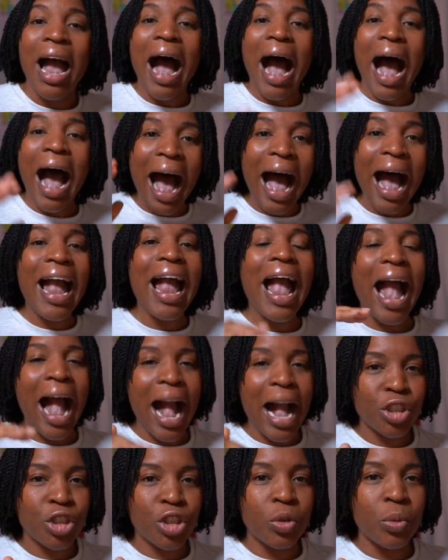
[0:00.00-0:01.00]
I
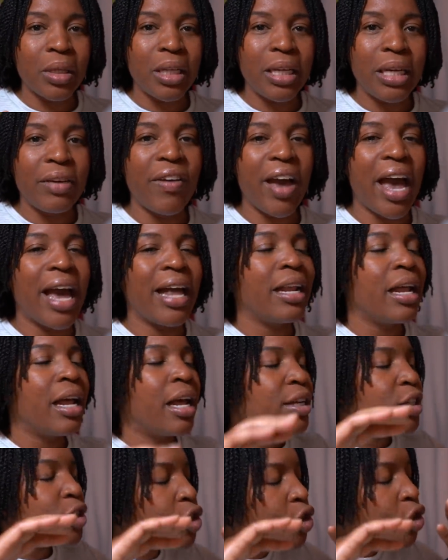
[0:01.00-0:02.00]
actually have had
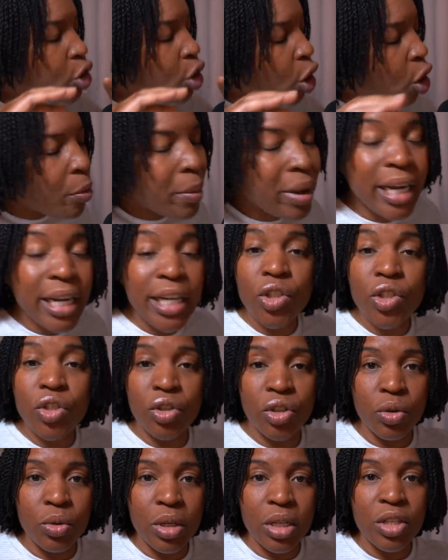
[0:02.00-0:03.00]
so many
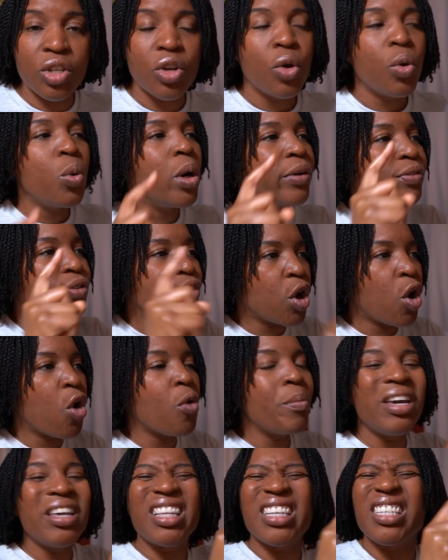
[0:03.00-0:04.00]
students who have told
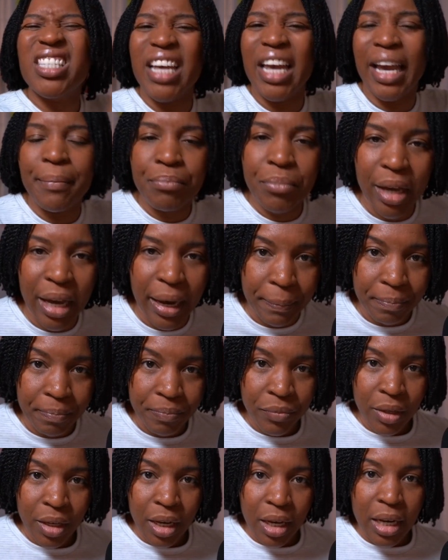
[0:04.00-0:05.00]
me the same thing.
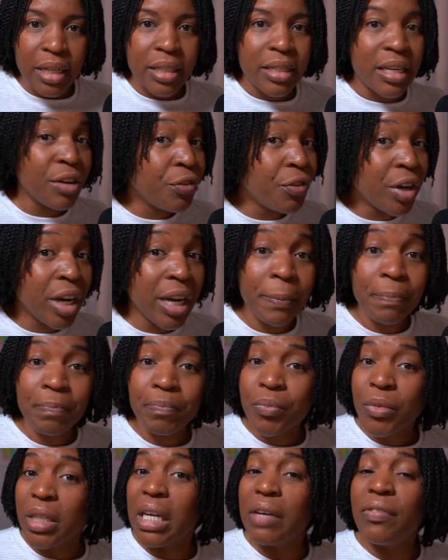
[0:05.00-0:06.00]
Tiffany,
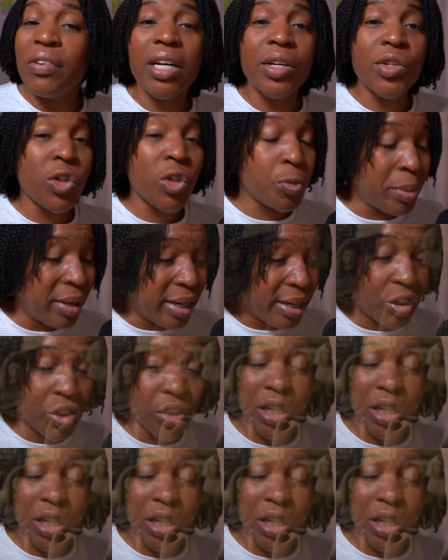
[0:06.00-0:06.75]
giving a speech,